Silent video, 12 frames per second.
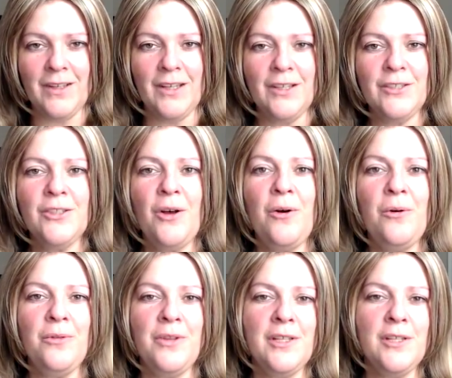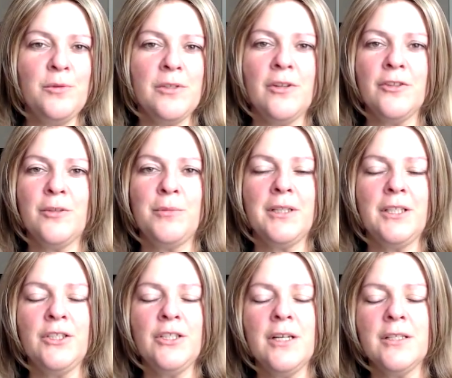So, this was ultimately
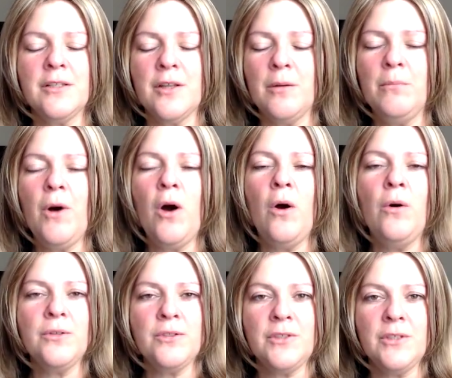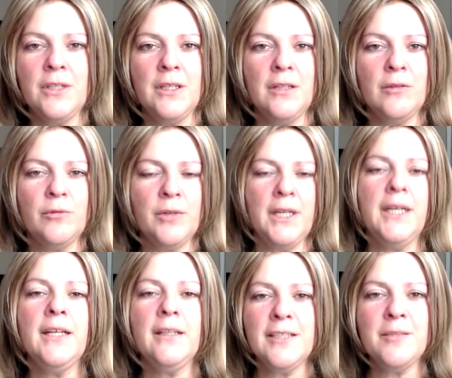just the most
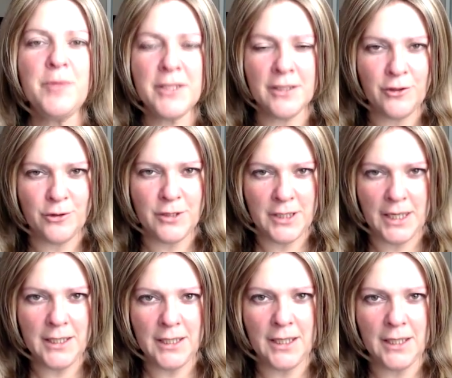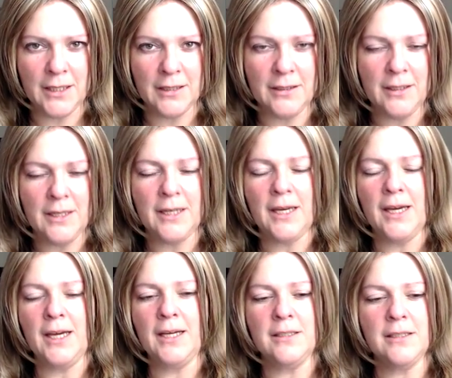ridiculous misunderstanding.
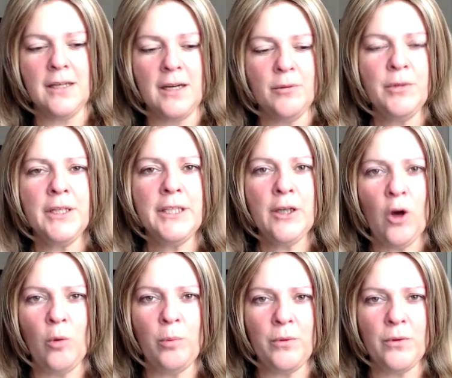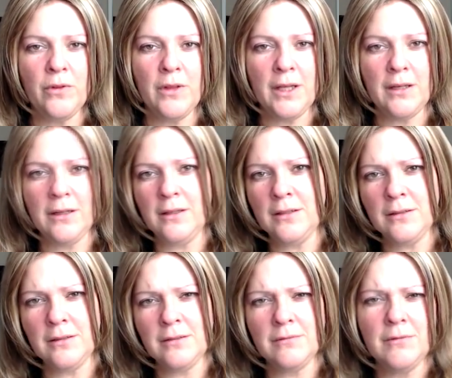And I really hope that this
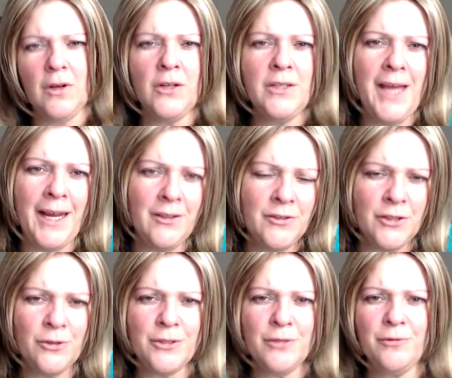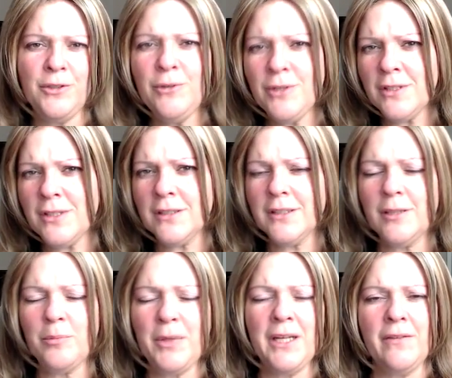untangles it or diffuses a little bit
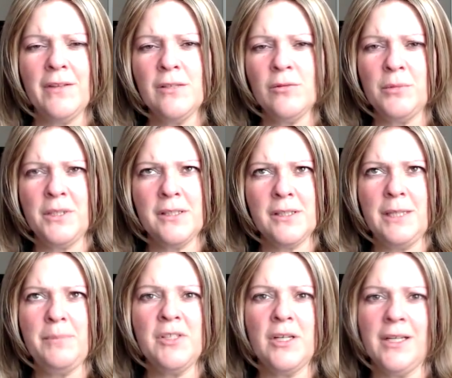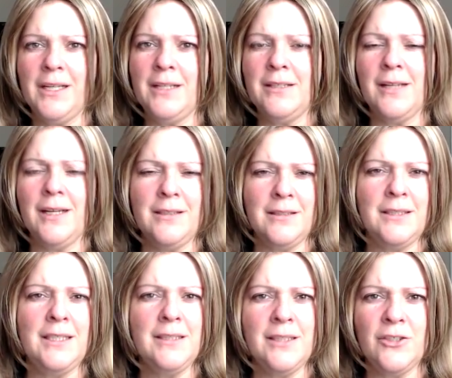and this woman sleeps on it and, and sees
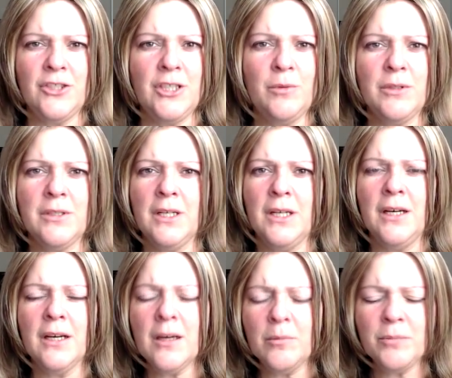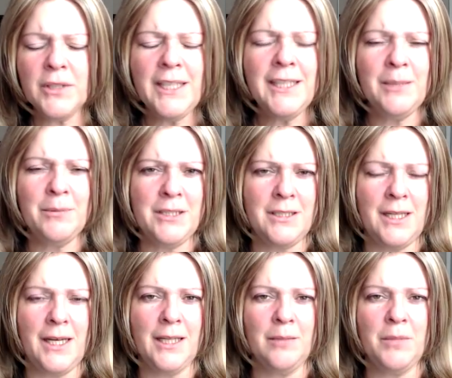that she was completely
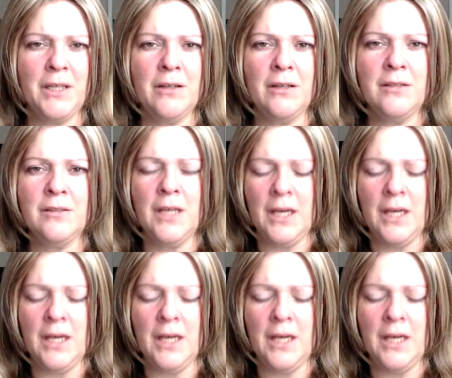mistaken because